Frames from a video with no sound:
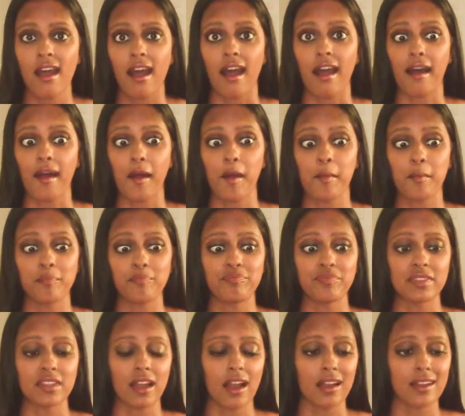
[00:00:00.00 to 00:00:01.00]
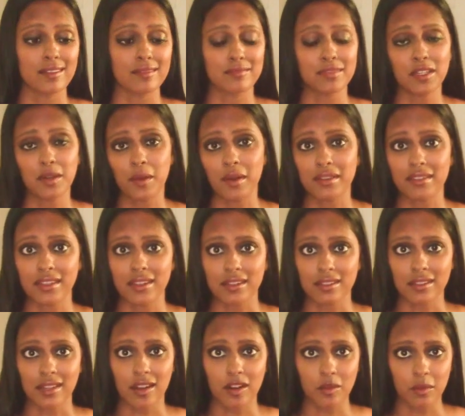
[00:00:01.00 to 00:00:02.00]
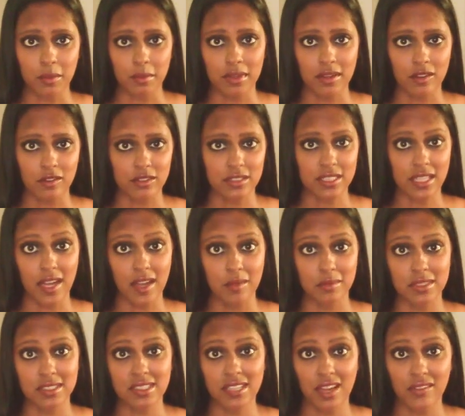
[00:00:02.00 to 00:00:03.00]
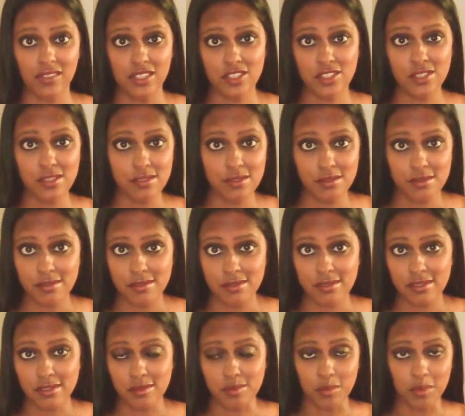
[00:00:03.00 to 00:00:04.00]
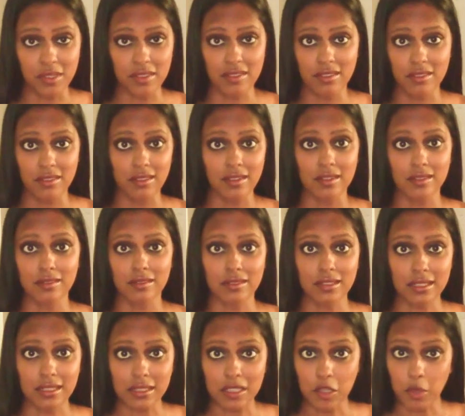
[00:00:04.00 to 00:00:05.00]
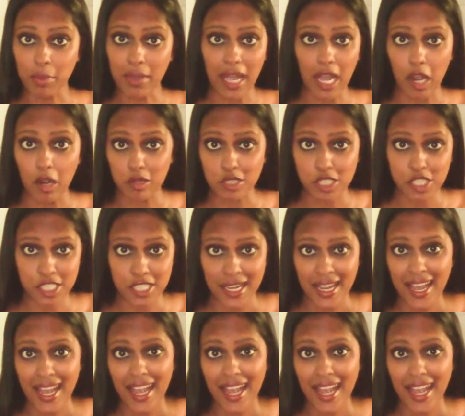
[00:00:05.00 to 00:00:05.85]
Um, I, you know, I think a lot of women over time just have issues with the like a little pouch.